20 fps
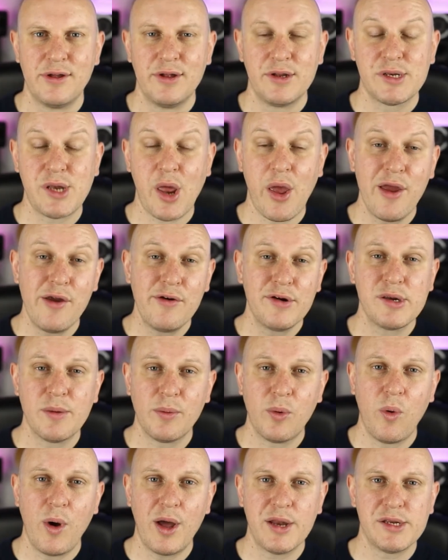So here are
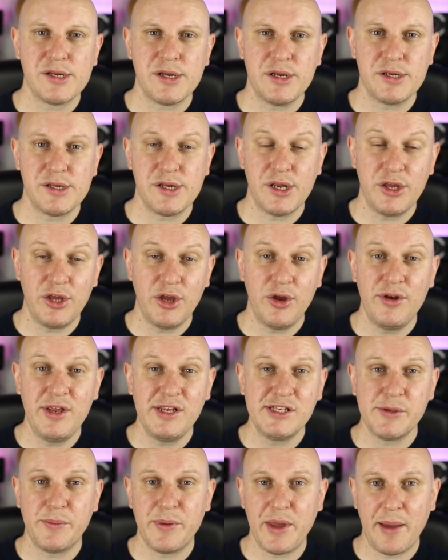some questions that you
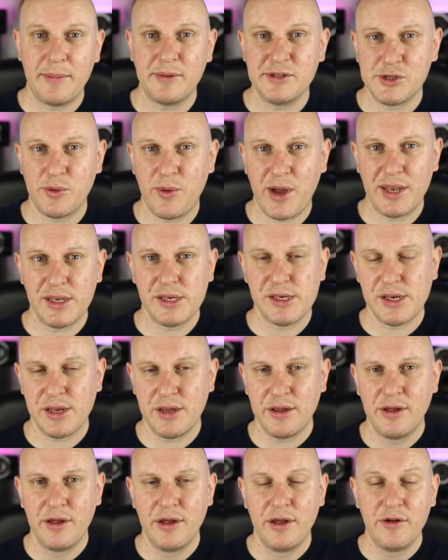need to be able to
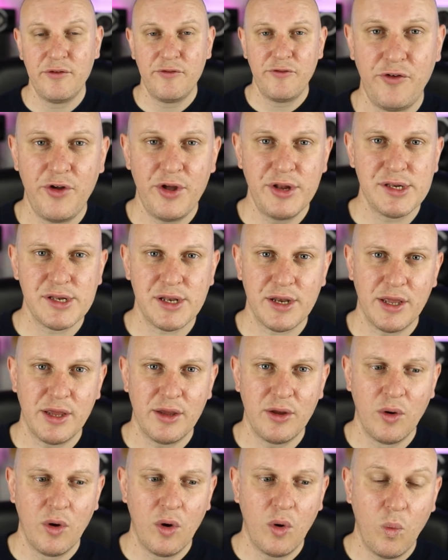answer.
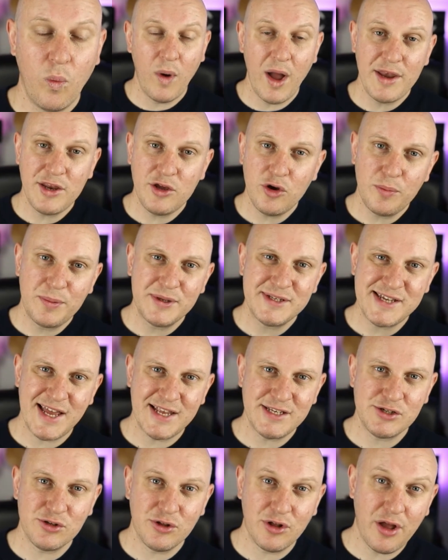Firstly, where do your
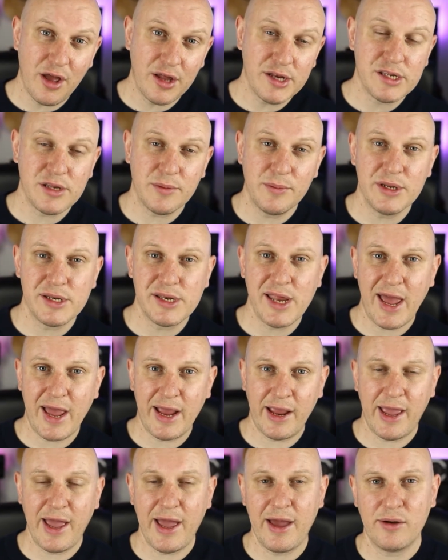potential customers
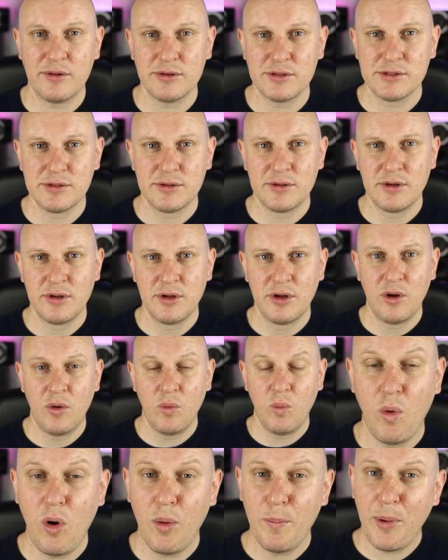hang out?
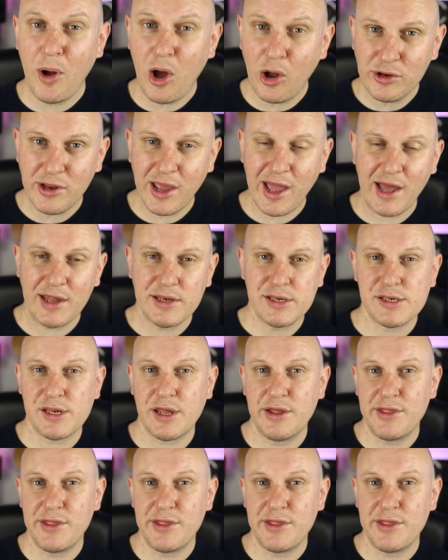What podcasts